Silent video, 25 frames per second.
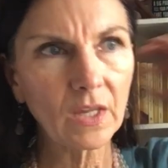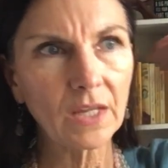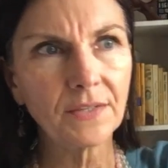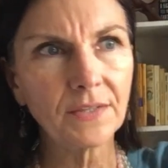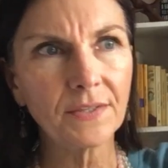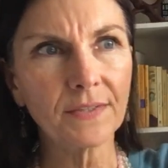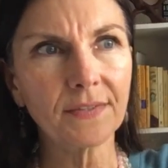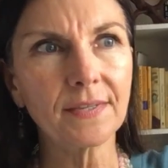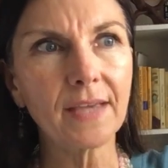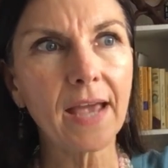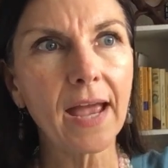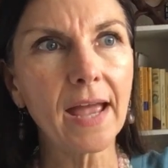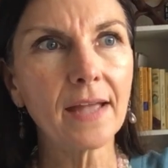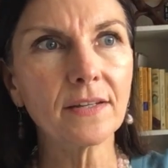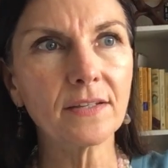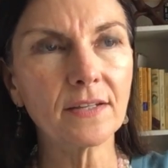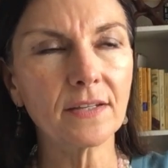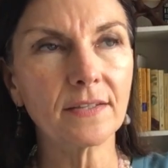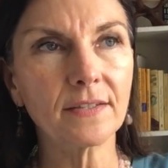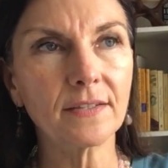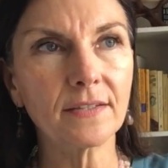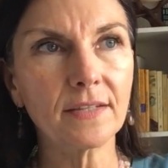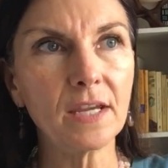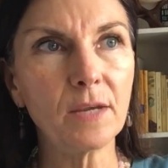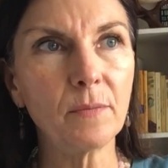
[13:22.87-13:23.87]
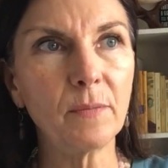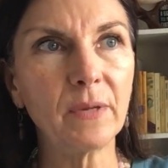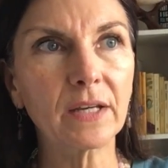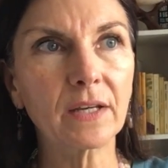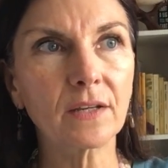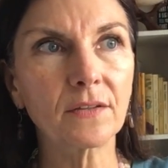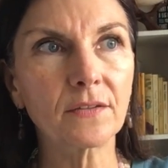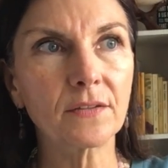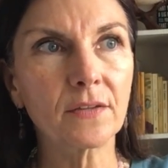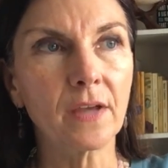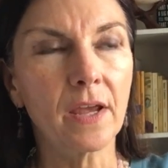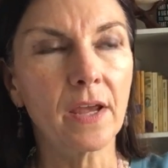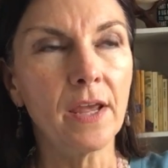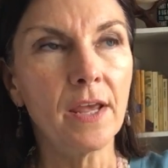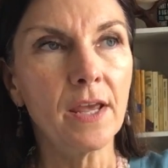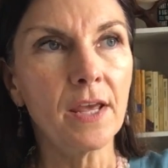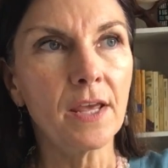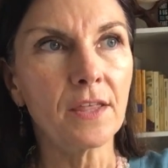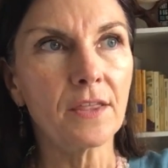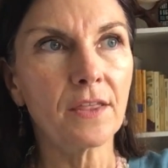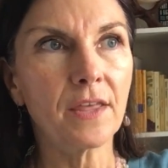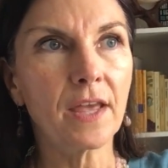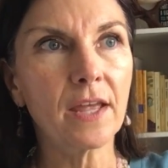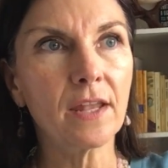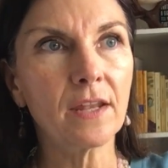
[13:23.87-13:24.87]
sad to see, because
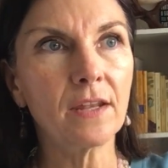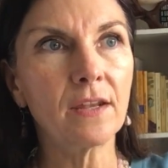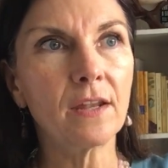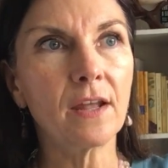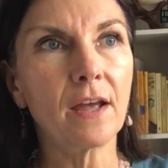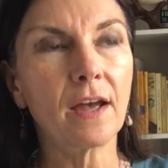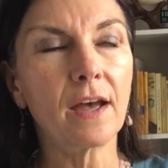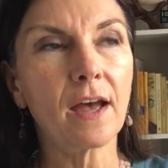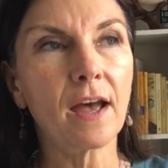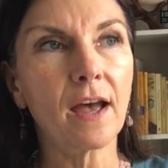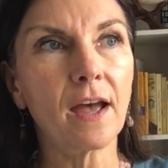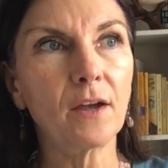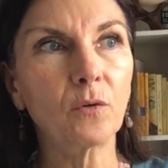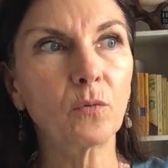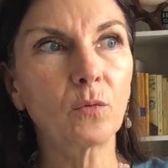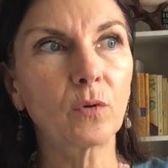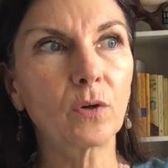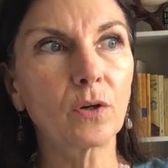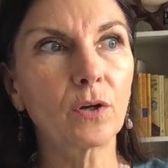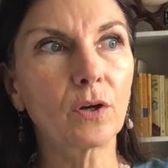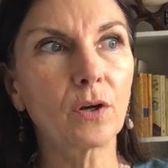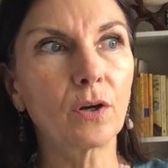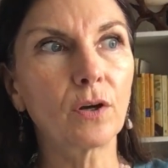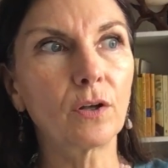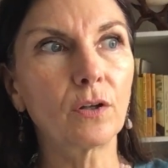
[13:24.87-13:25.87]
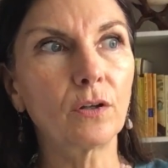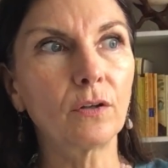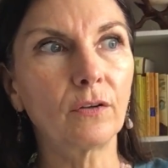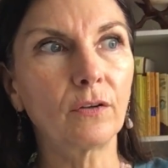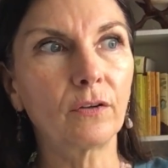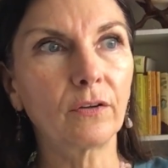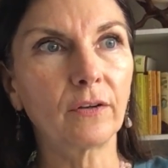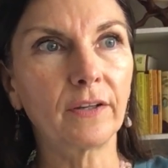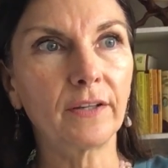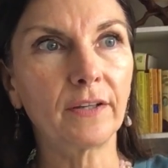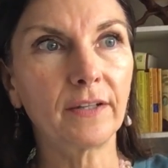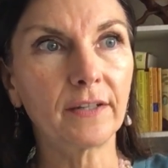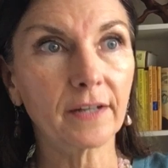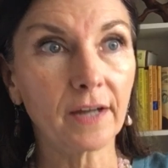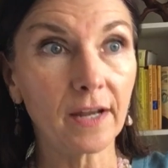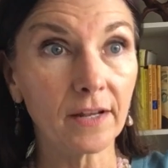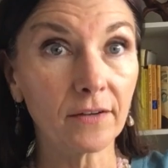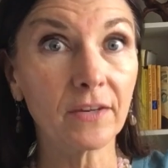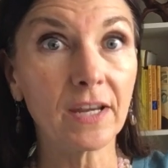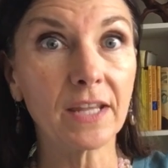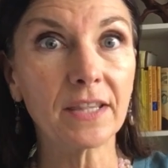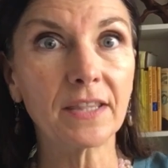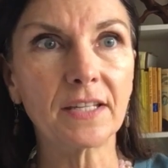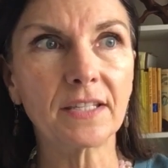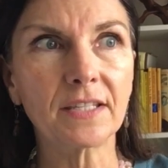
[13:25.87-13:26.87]
then I will kind
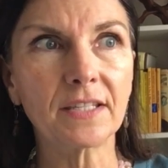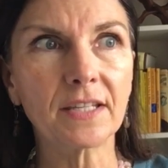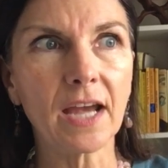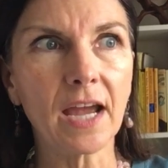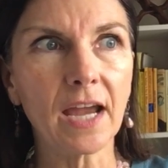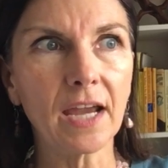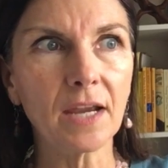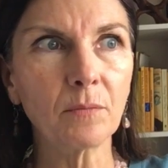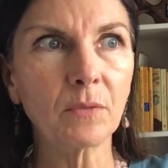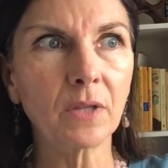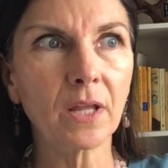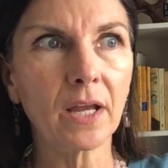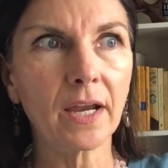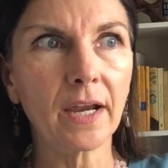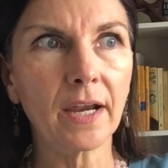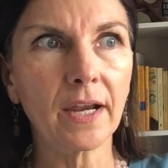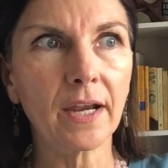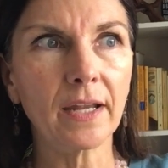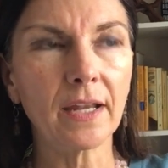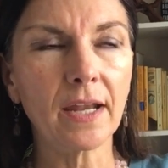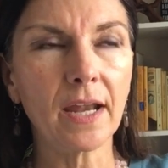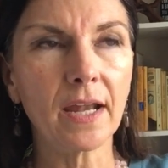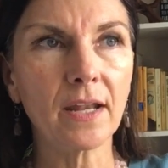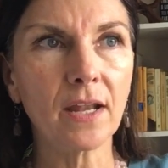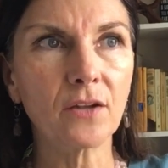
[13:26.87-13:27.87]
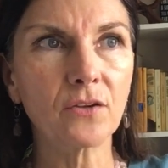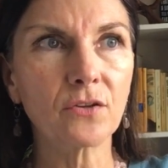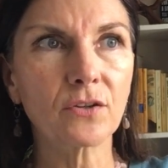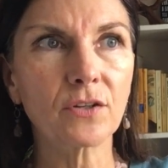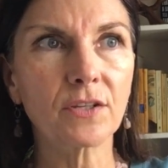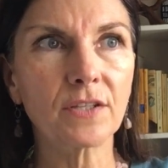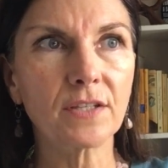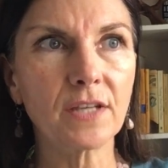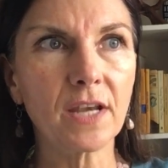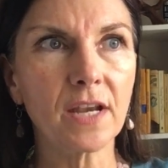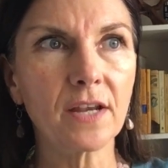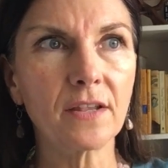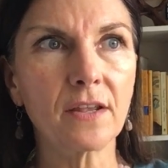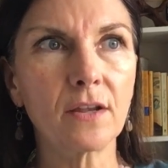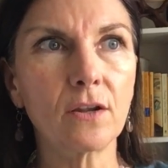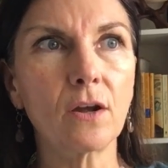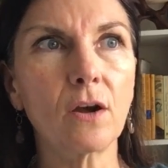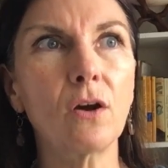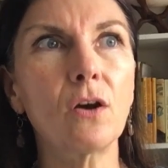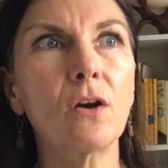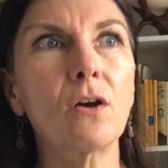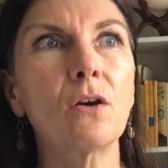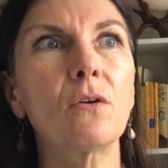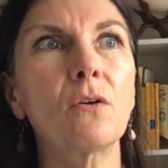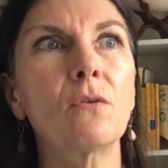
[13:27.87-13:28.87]
of get the timeline and understand that,
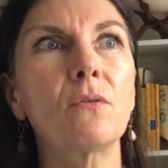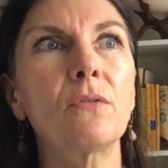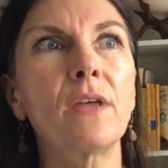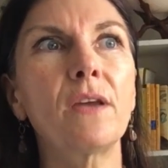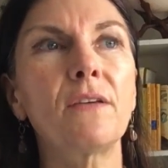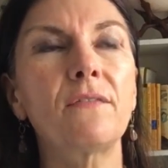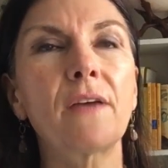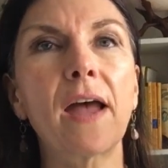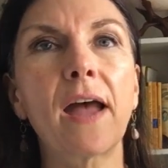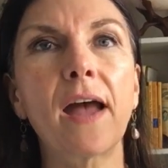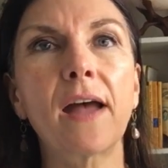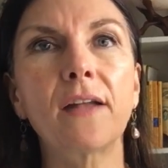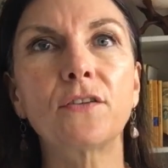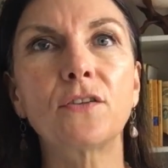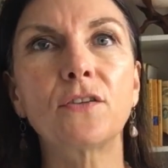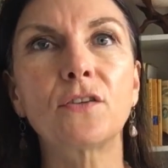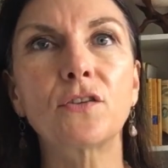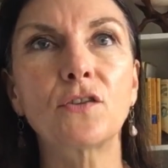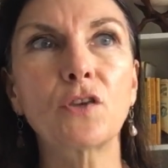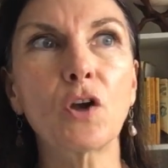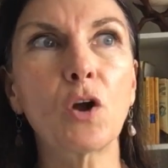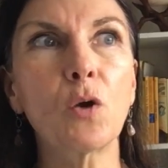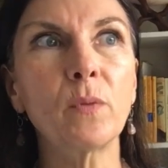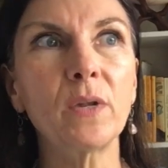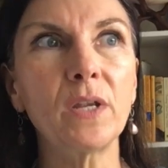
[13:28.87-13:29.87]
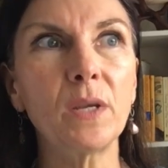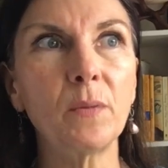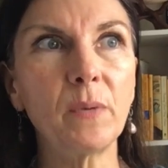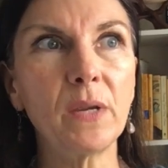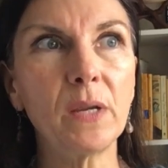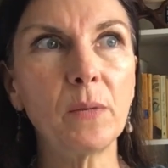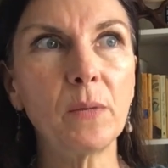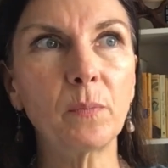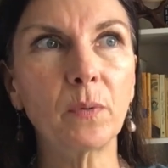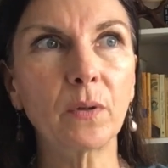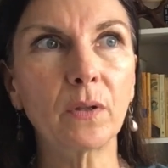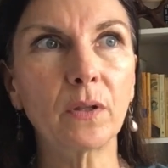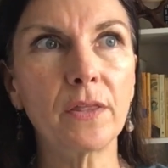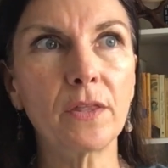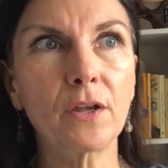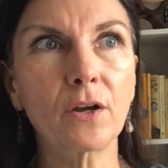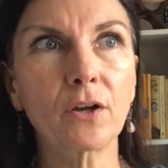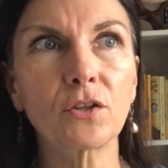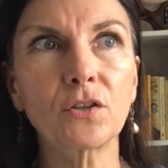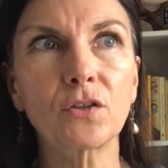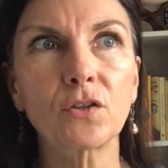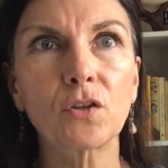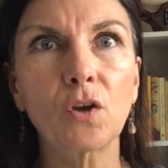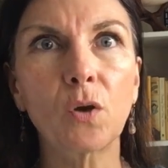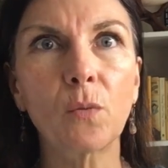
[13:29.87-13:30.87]
oh, they've had so many people in
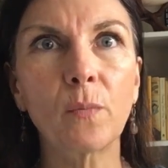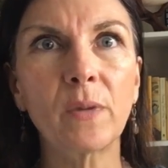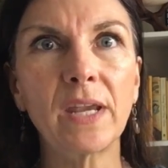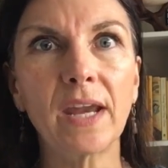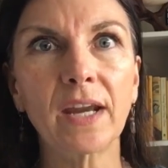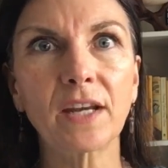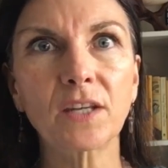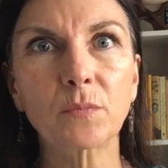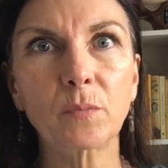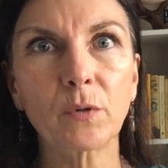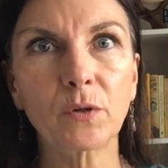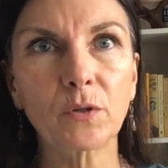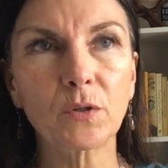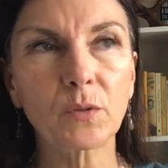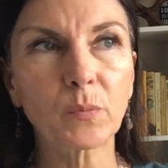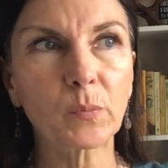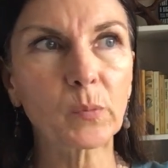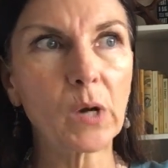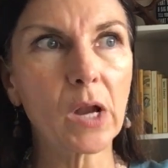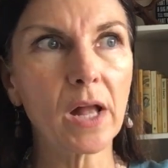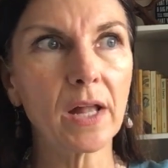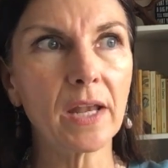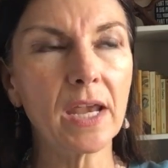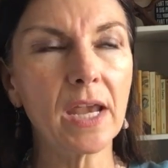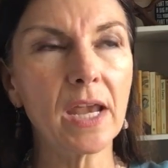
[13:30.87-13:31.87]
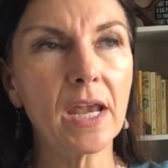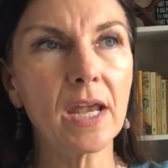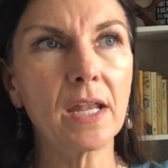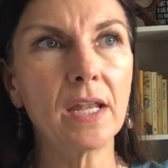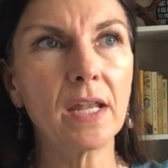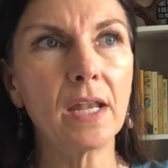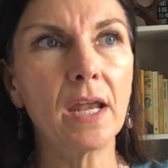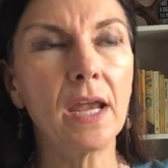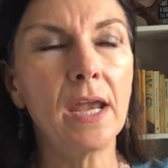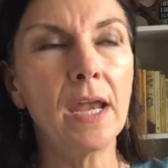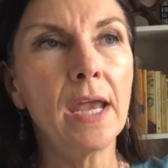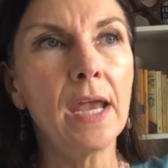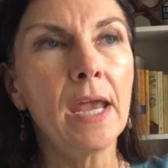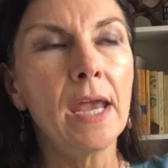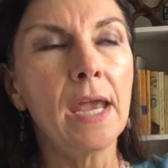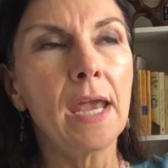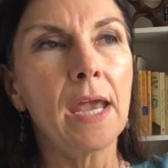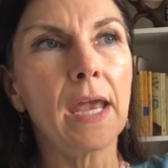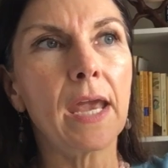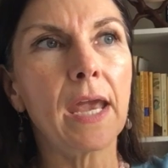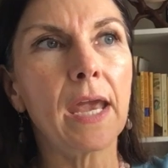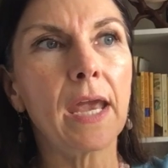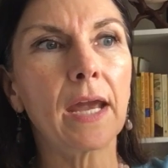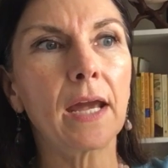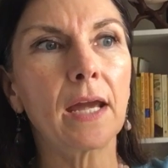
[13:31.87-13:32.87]
there, so many experts brought in,
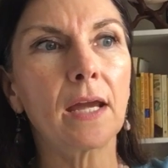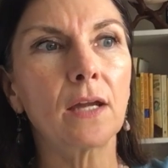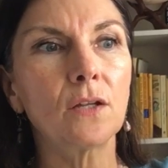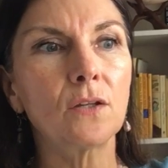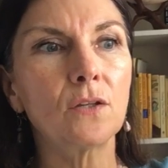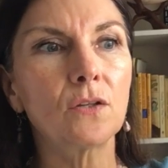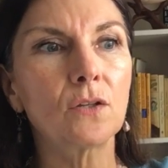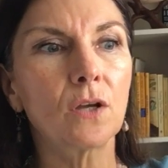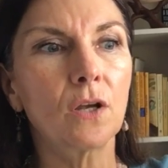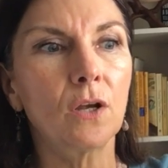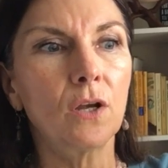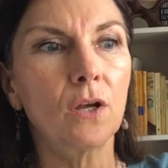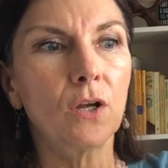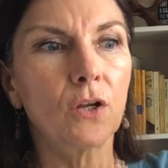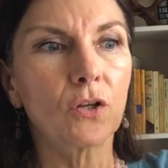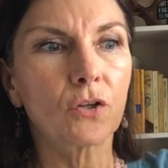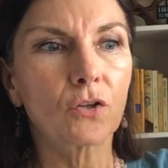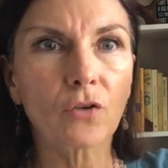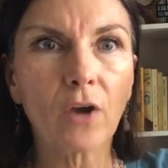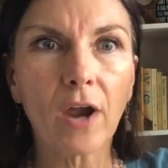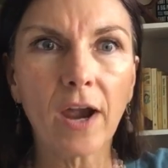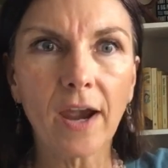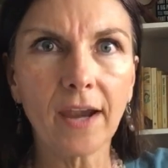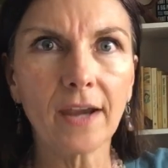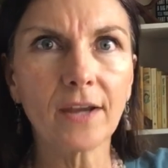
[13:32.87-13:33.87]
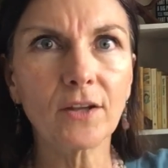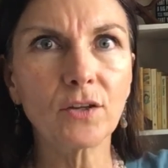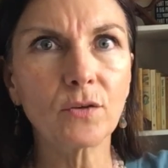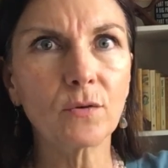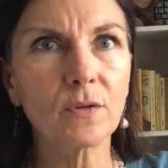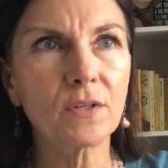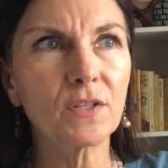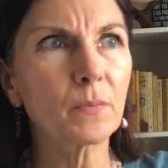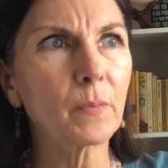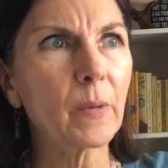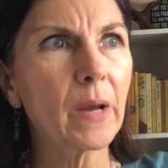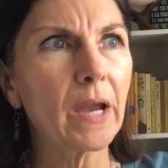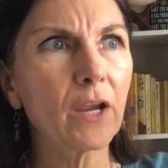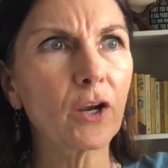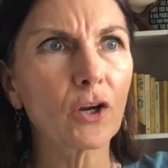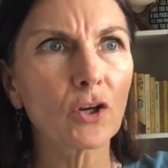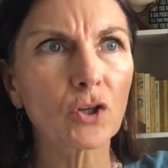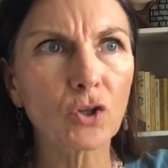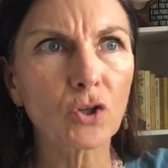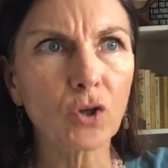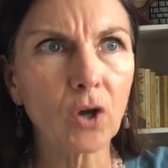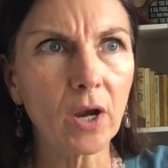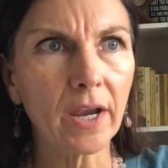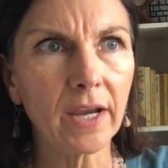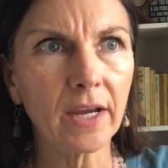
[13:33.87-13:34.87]
and trying to inspire,
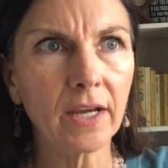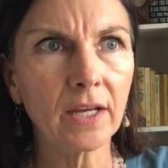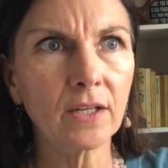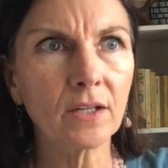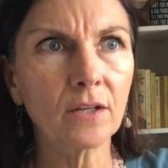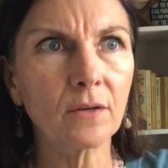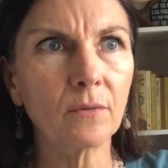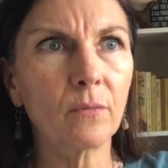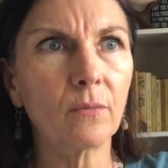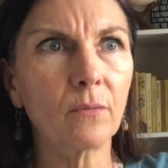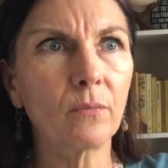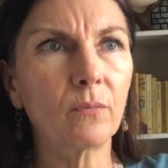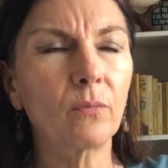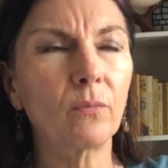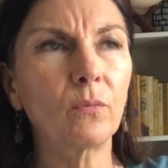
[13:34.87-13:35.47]
trying to